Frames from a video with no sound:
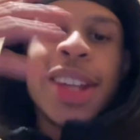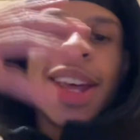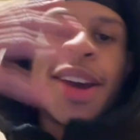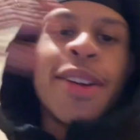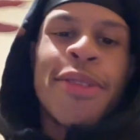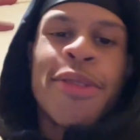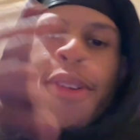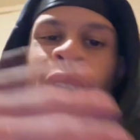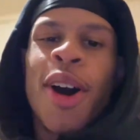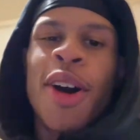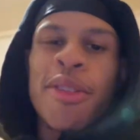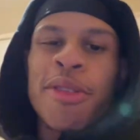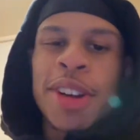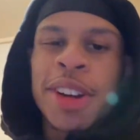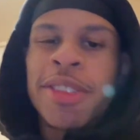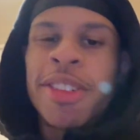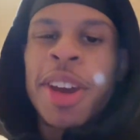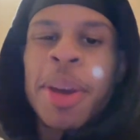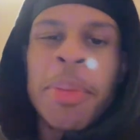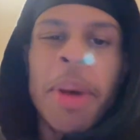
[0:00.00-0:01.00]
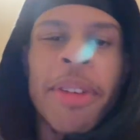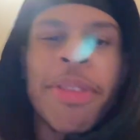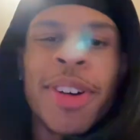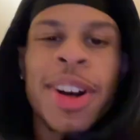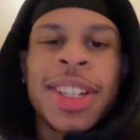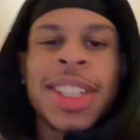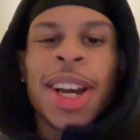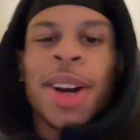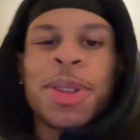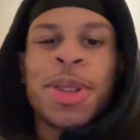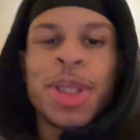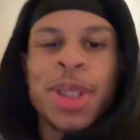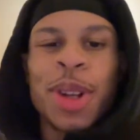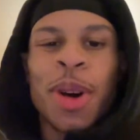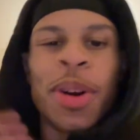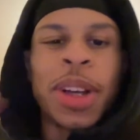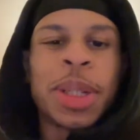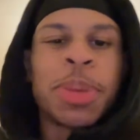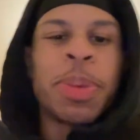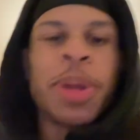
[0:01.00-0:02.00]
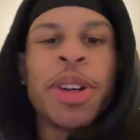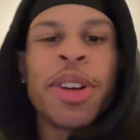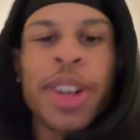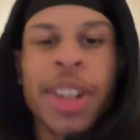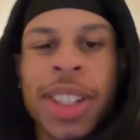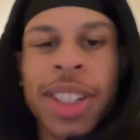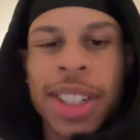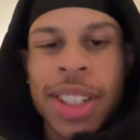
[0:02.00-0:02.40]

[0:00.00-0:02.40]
4 renovating my first house with no experience.